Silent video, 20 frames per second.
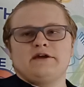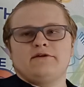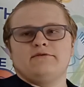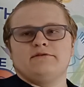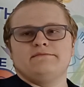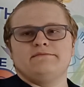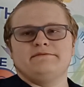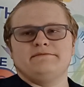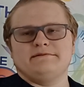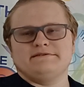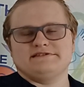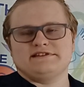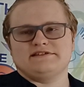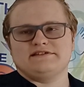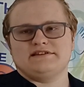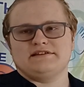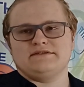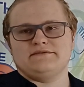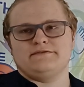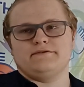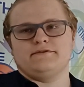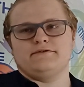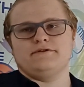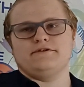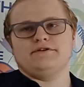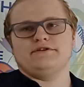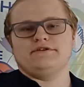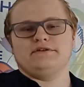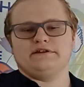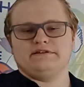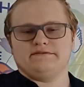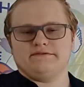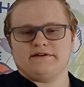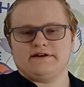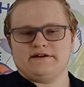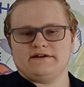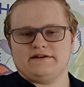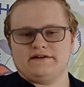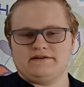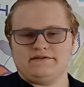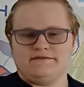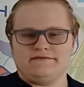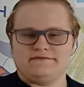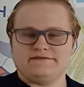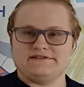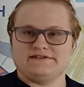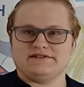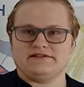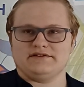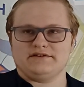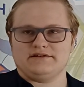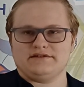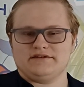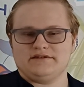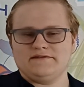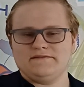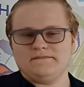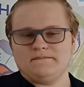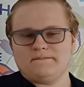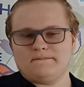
I will be presenting for Unit 5 Security.